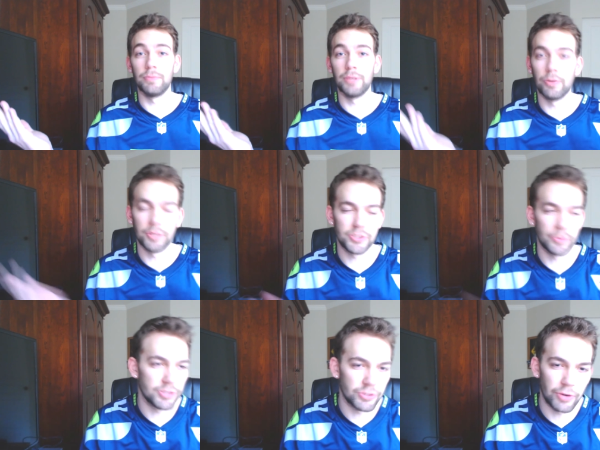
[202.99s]

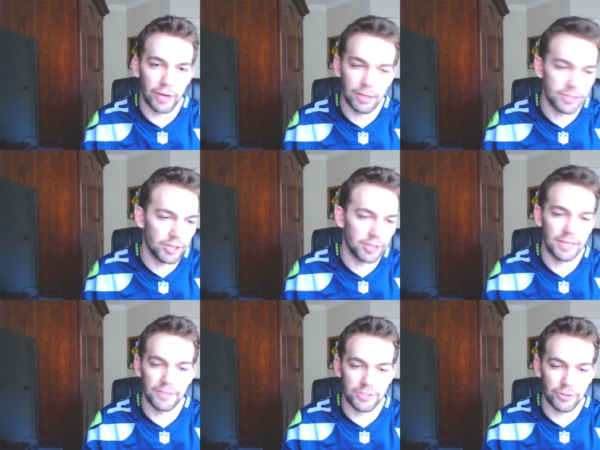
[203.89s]
Russell Wilson's great, the Seahawks
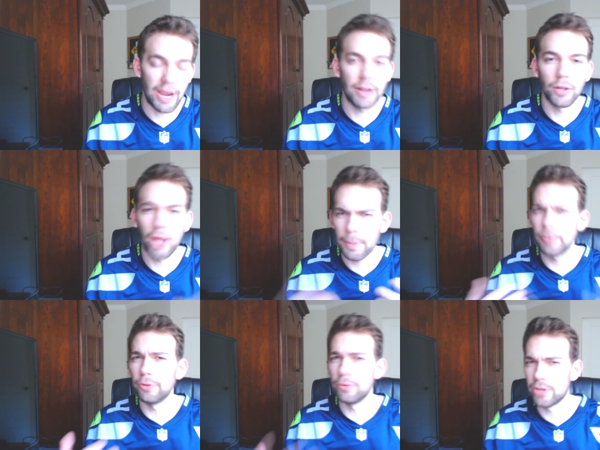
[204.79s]
defense is great, and a lot of
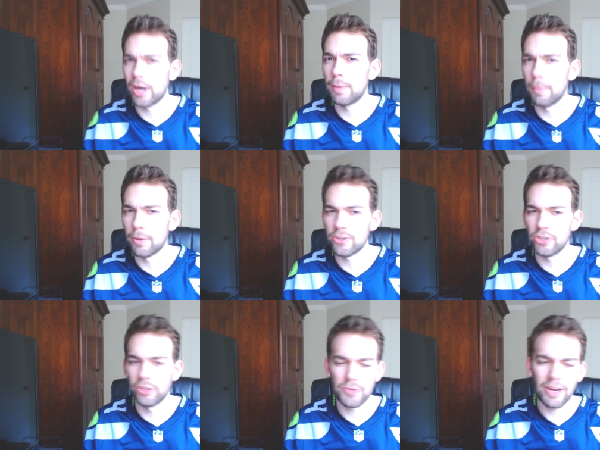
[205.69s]
people do talk about
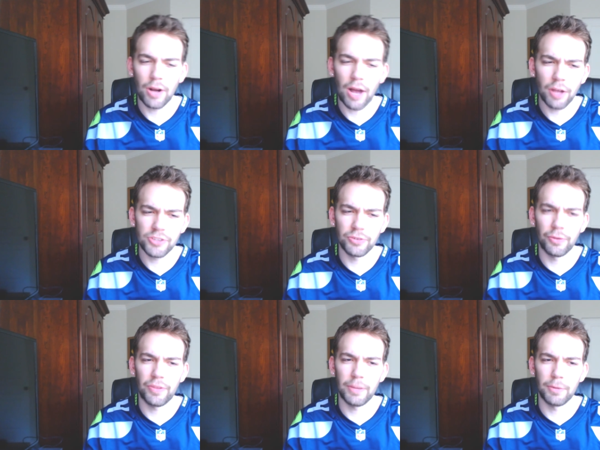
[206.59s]
Marshawn Lynch, but I also
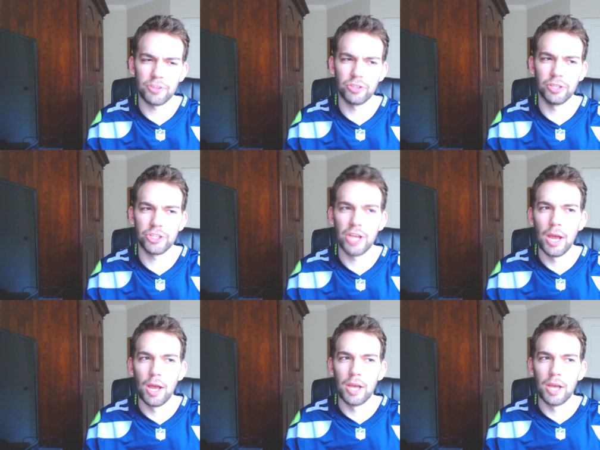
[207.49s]
don't think Marshawn Lynch